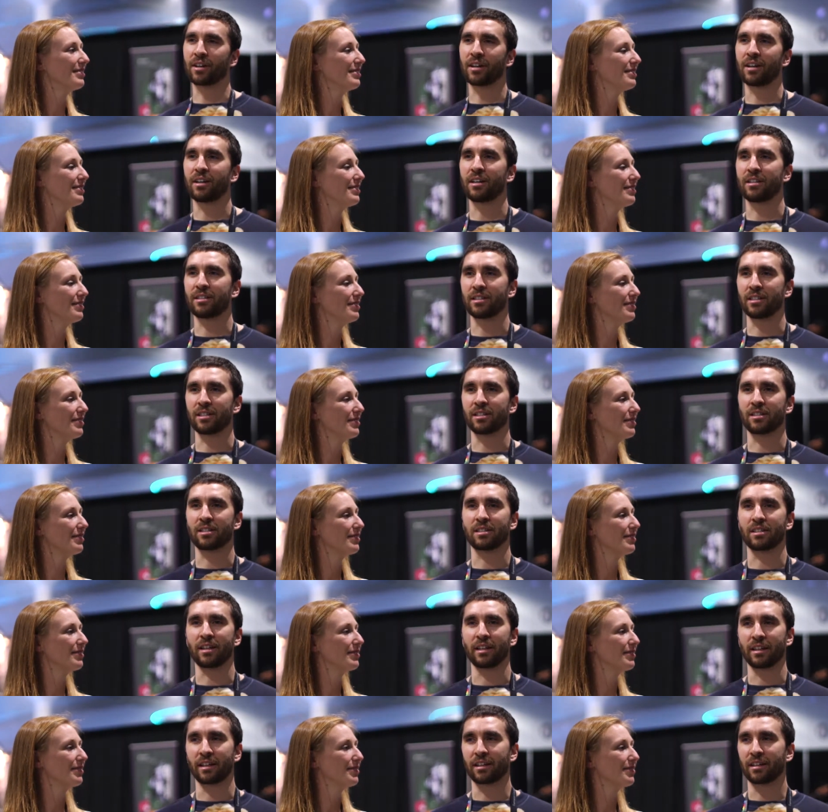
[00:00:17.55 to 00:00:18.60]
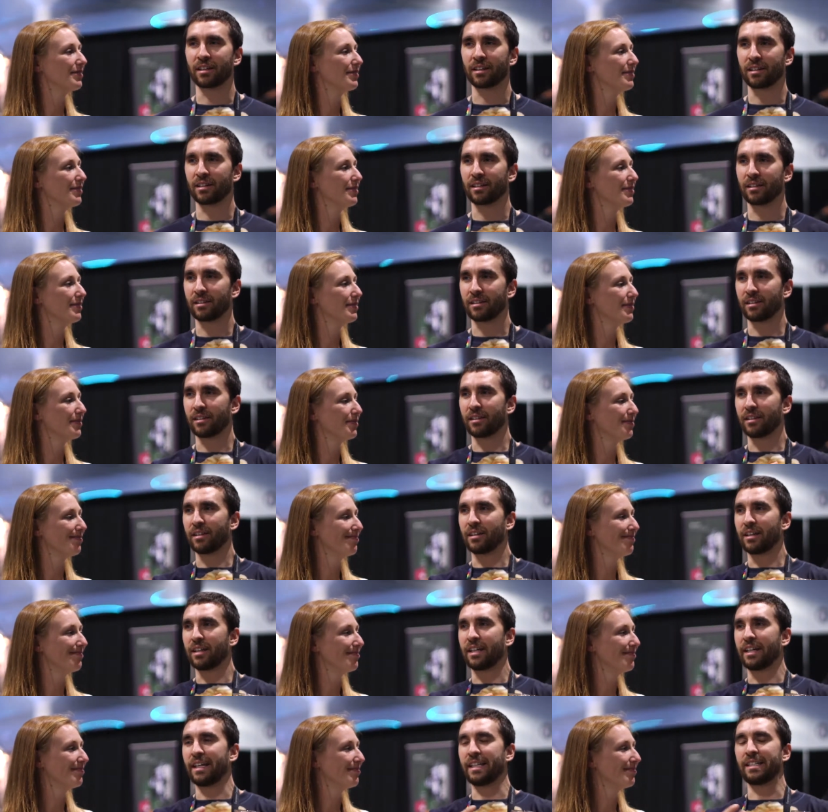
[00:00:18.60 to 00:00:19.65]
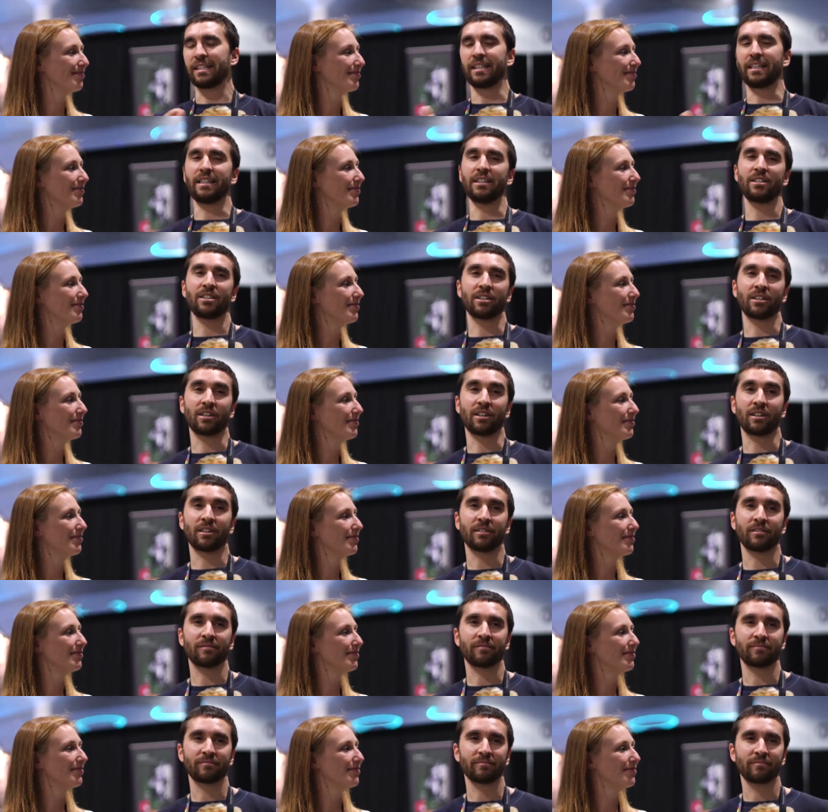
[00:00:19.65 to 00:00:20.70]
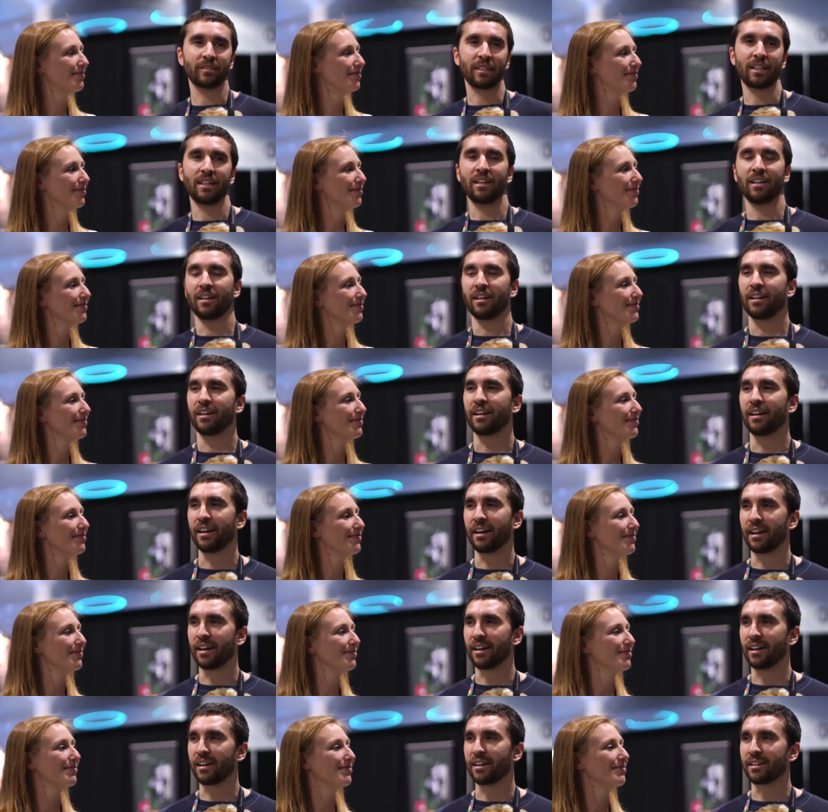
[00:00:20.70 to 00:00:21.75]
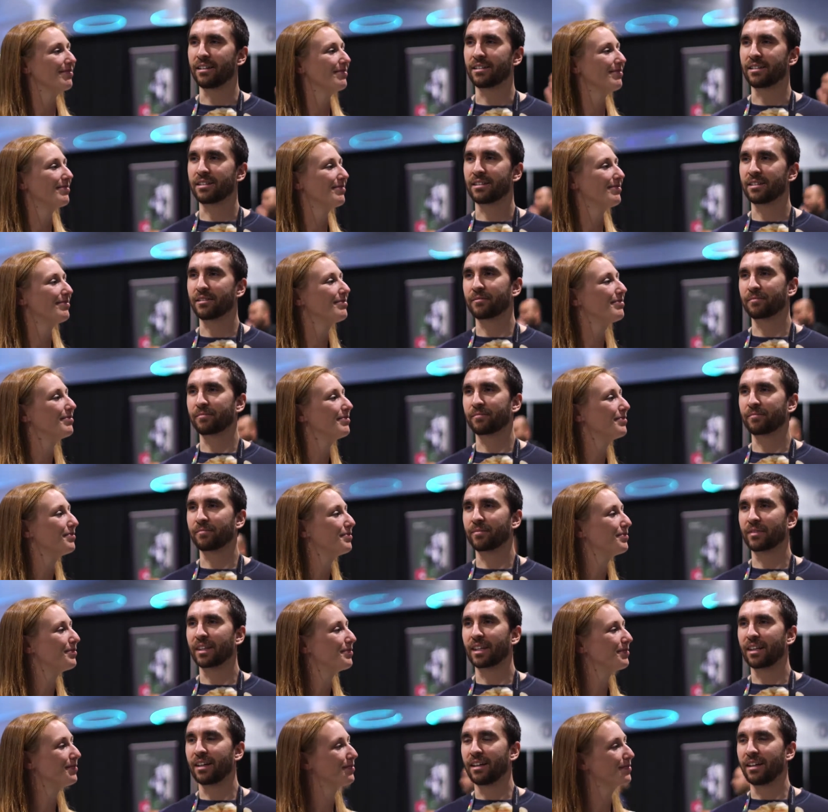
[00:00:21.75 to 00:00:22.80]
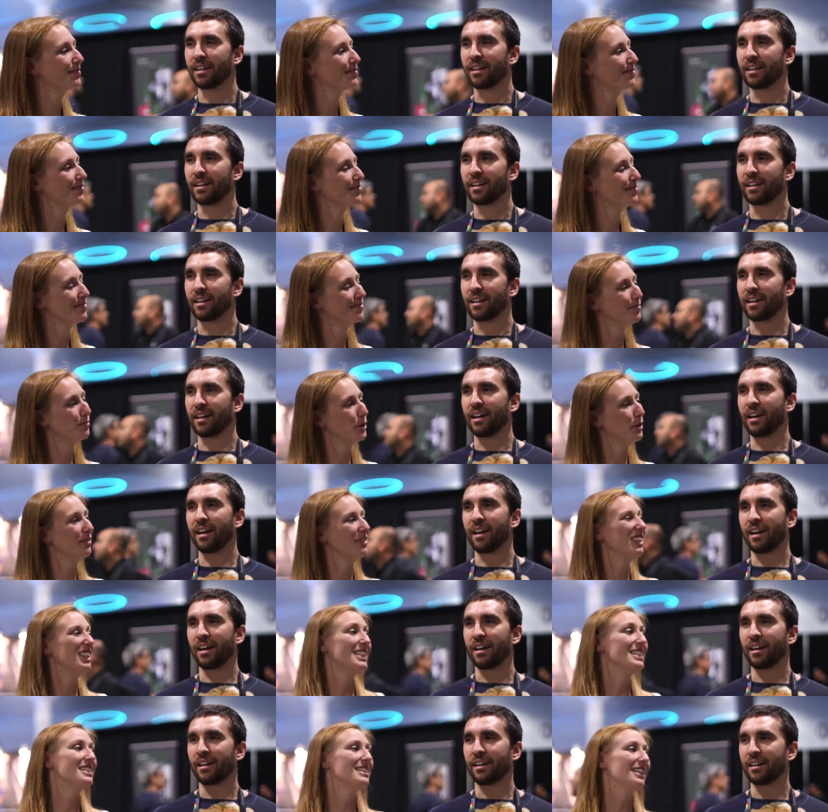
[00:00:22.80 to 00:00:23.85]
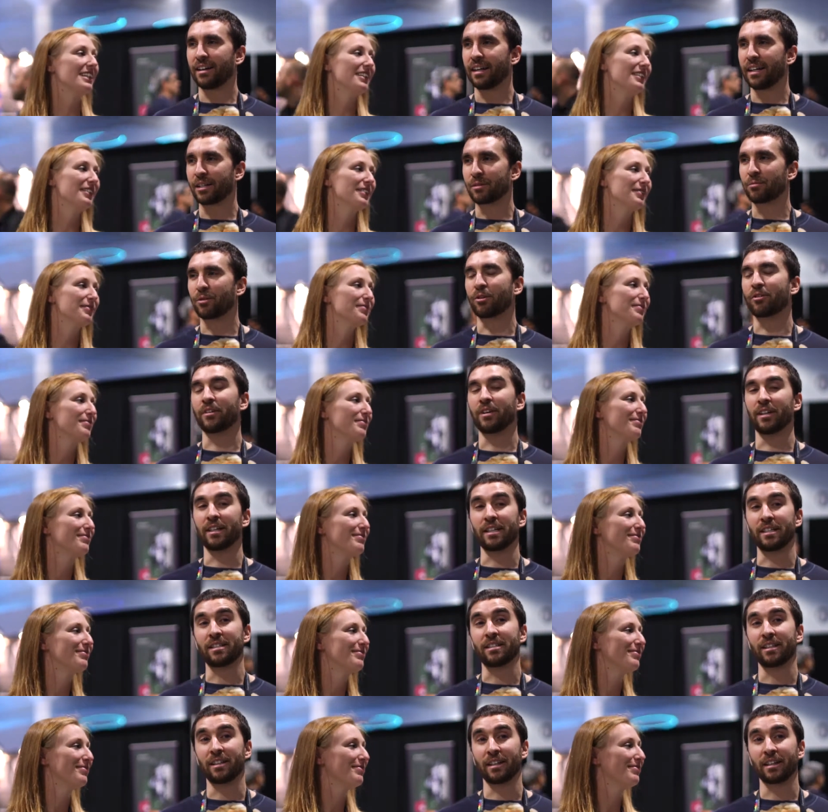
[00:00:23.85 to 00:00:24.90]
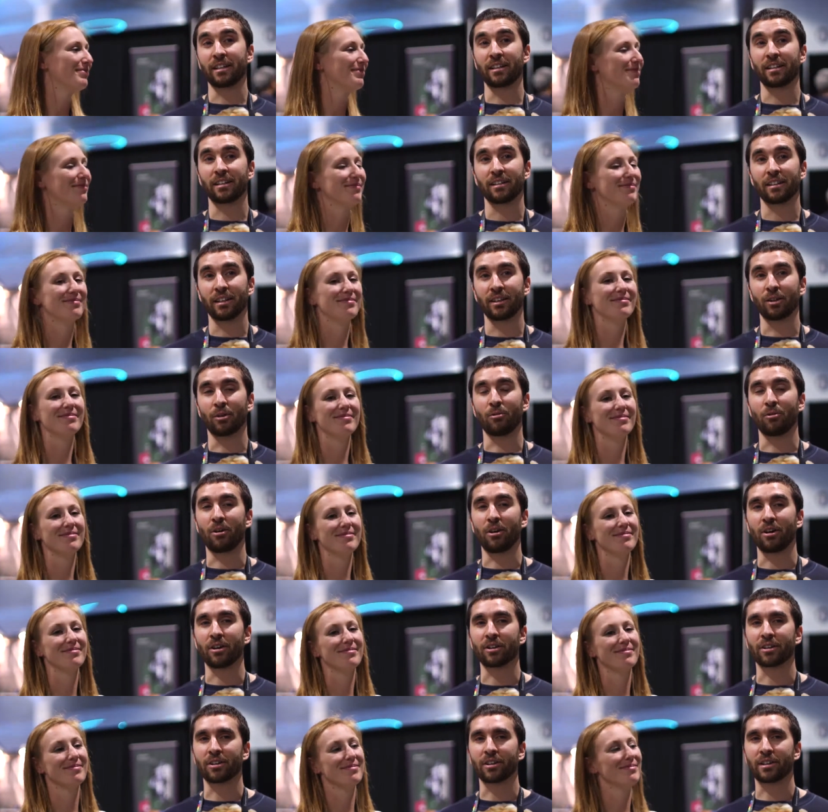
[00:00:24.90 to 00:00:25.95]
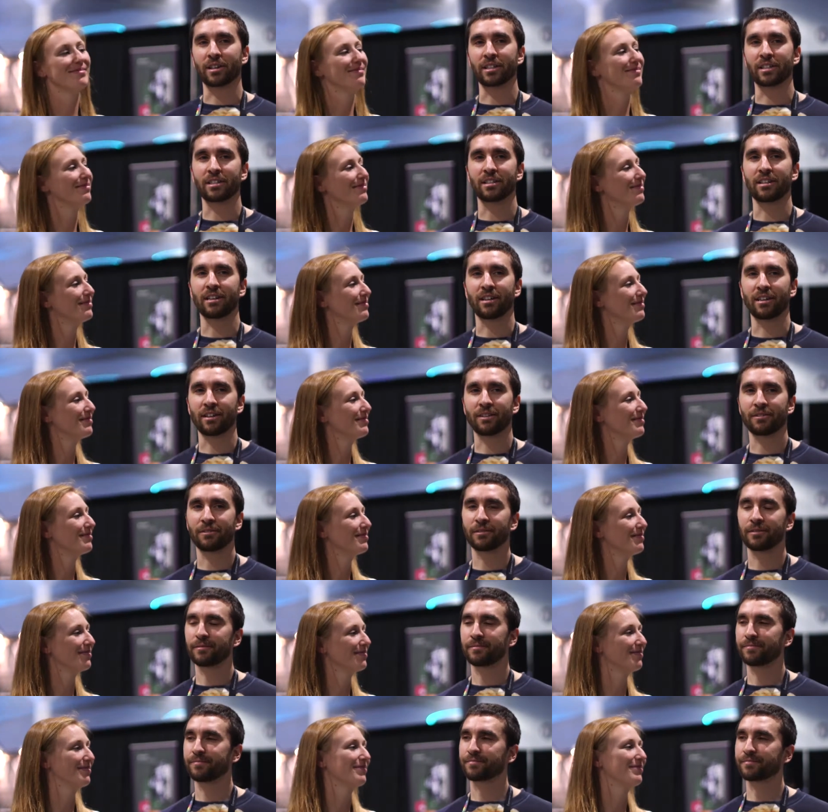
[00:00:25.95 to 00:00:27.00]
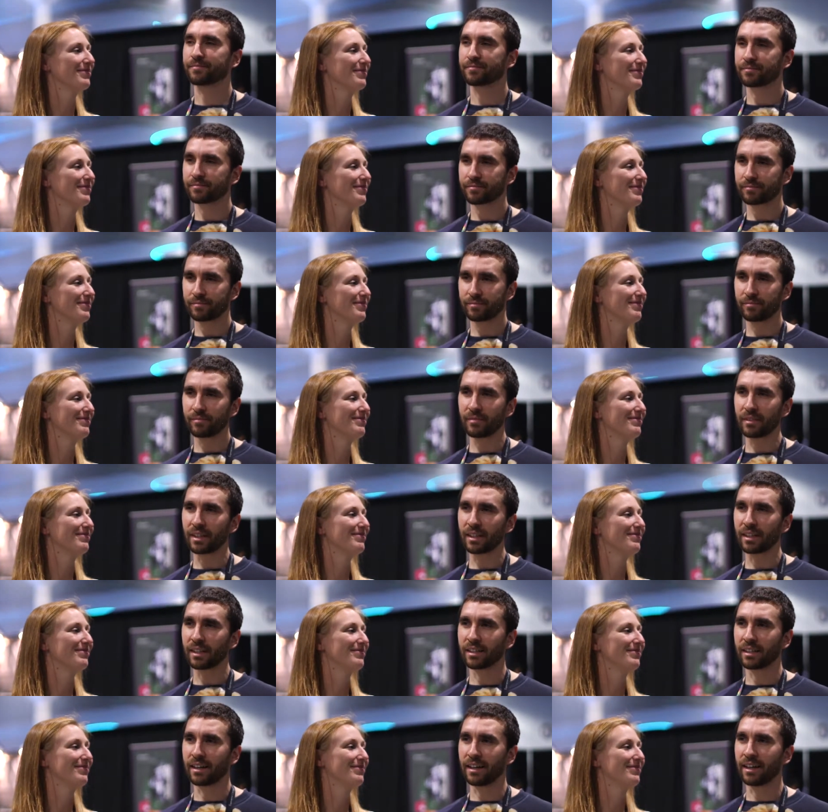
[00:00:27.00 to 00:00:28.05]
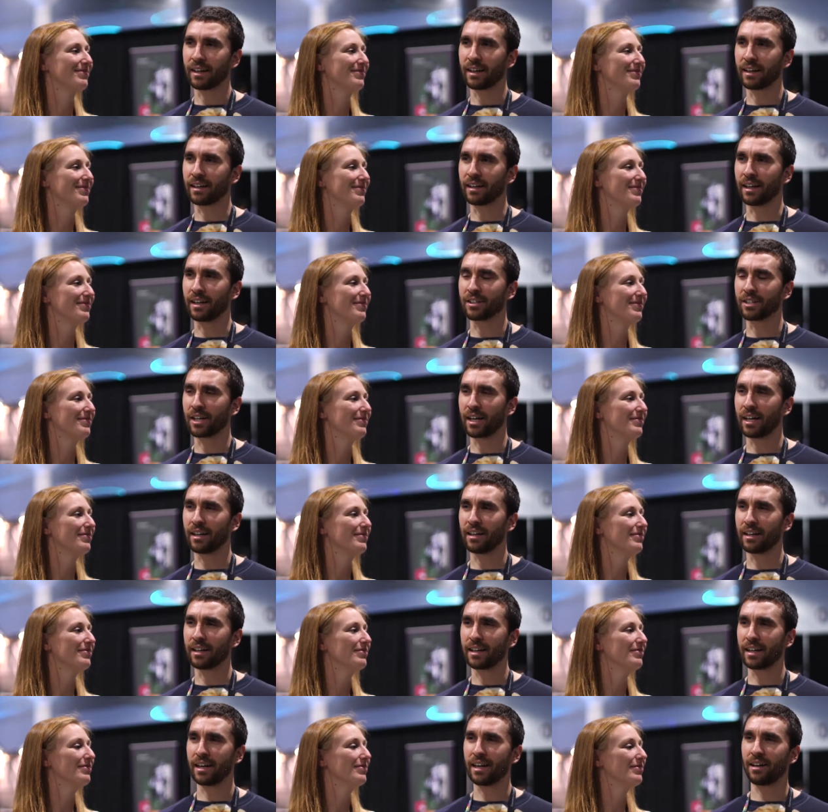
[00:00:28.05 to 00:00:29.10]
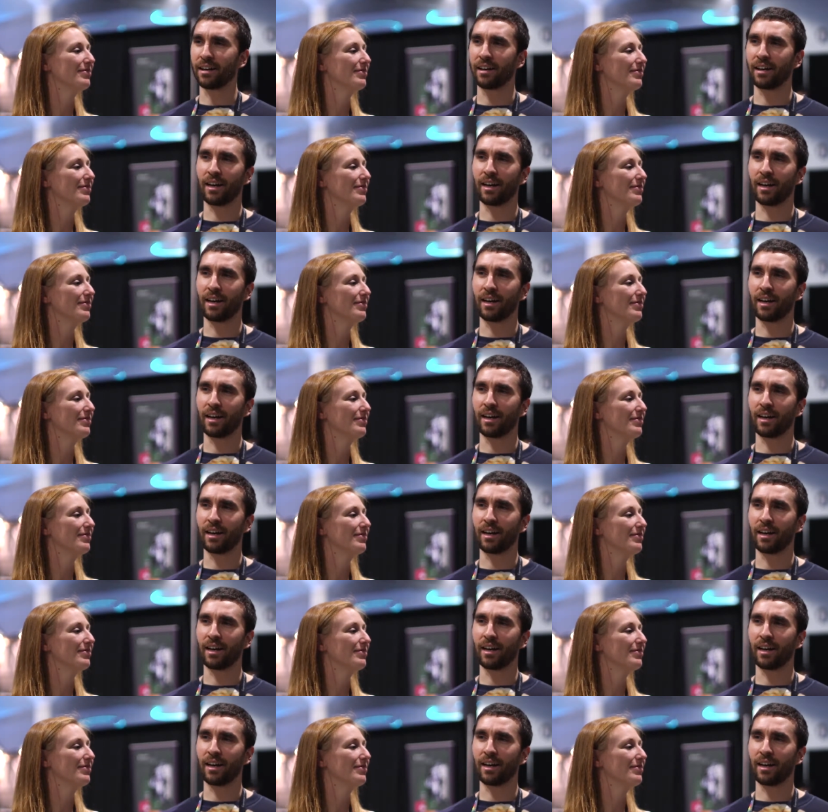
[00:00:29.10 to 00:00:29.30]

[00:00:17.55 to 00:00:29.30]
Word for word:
Speaker 1: because it's like it's easier and
Speaker 2: more realistic. It's
Speaker 1: more realistic in the water and stuff. And I, I like how